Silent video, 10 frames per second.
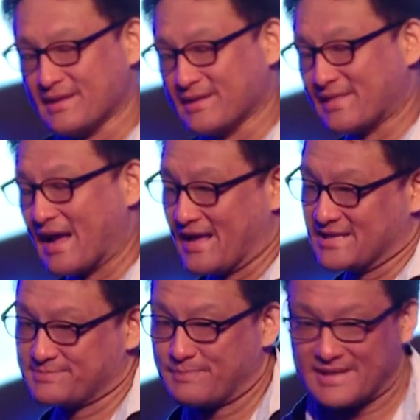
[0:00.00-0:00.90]
that
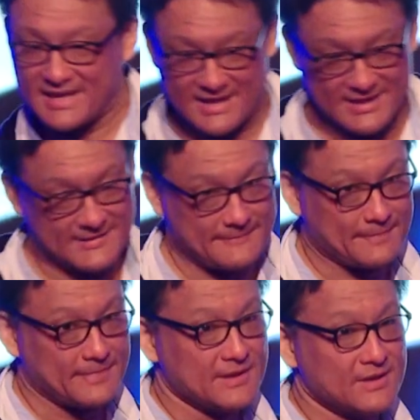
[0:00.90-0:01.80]
it's been in.
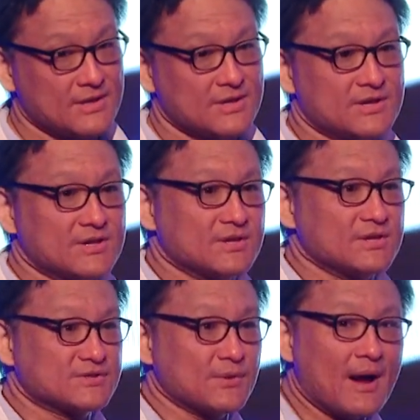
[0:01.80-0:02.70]

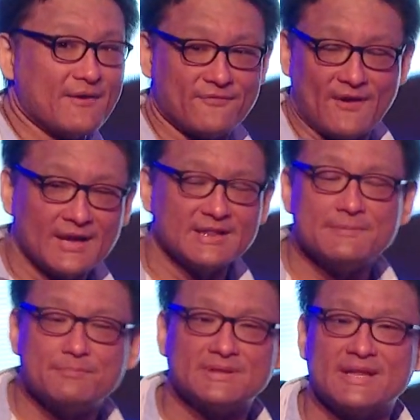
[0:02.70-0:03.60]
So I finally
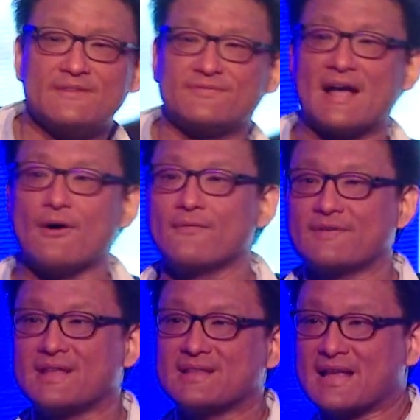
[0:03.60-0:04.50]
believe that over
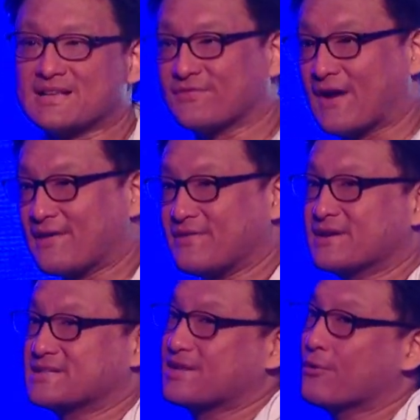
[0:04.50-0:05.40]
the next 5
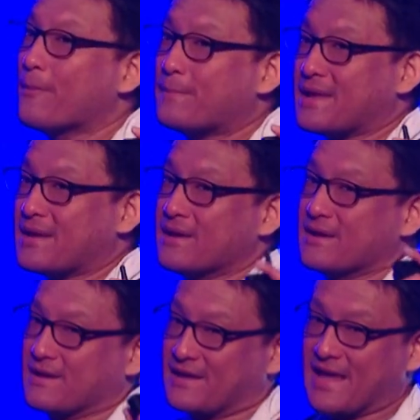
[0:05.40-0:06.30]
years, there will be
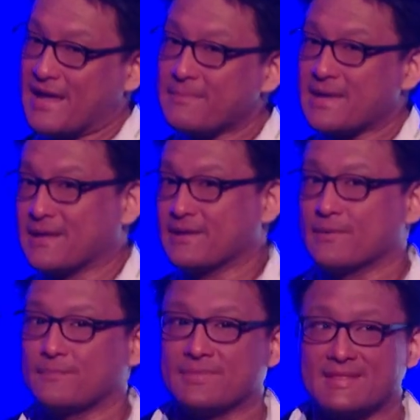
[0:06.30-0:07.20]
gaming
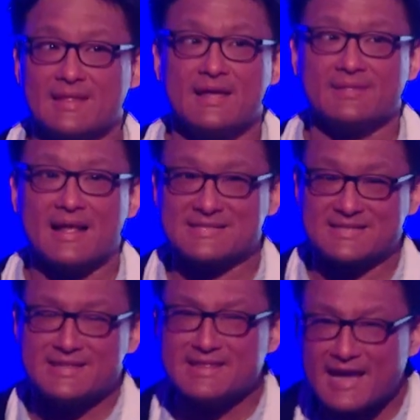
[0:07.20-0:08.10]
that's
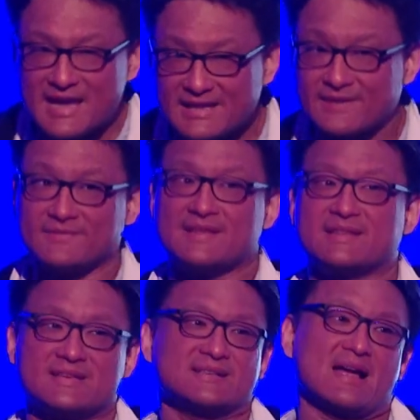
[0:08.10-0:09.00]
natively
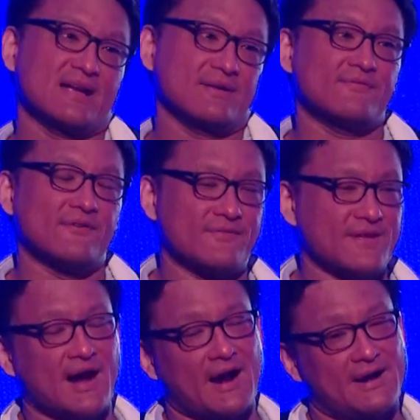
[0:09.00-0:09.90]
designed for
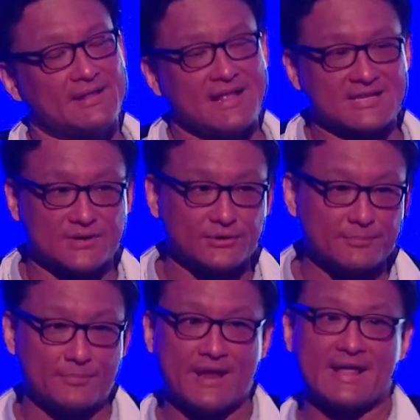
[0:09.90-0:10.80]
VR that's going to
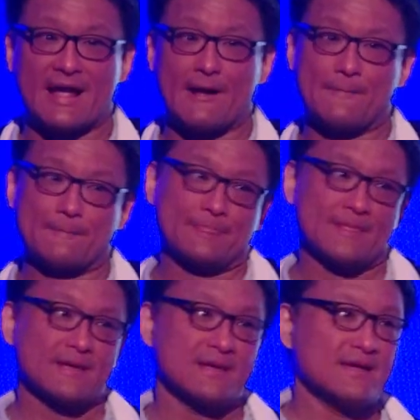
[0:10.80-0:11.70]
break out
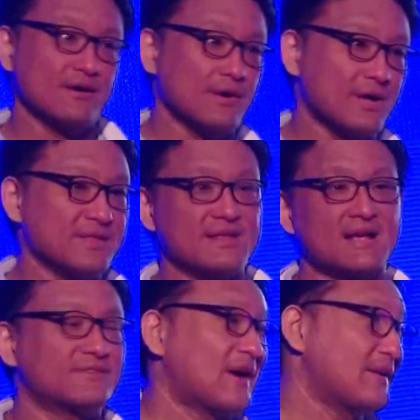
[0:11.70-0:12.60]
in the
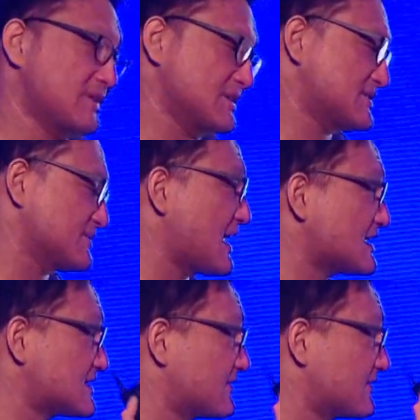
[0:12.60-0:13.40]
next 5 years. So that's the